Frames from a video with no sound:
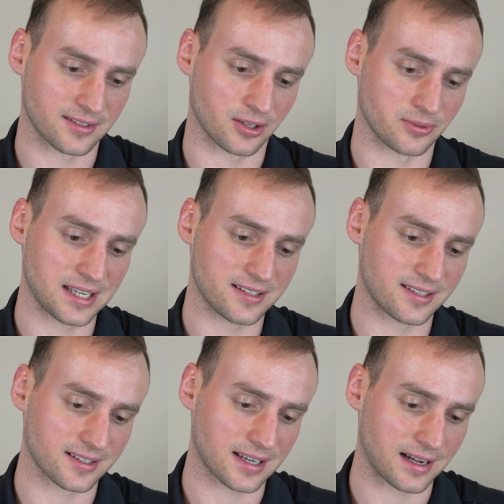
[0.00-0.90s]
so 10
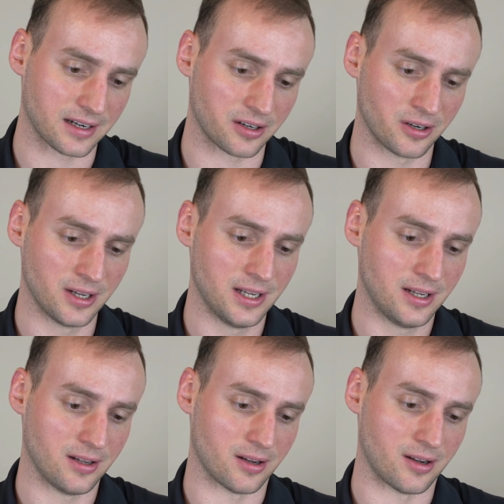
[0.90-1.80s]
cents higher
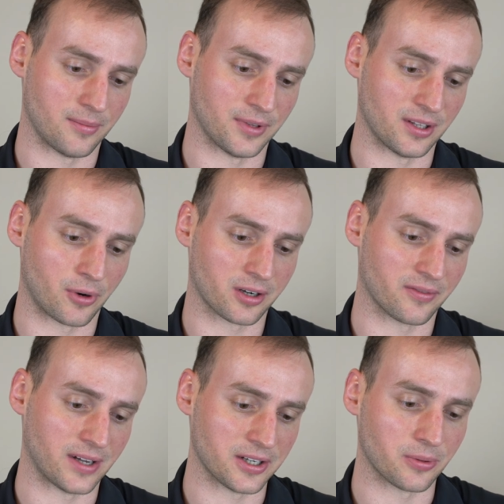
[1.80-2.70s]
than the
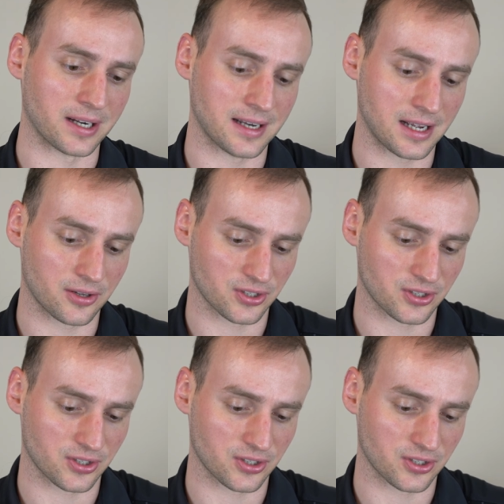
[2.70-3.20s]
market value right now.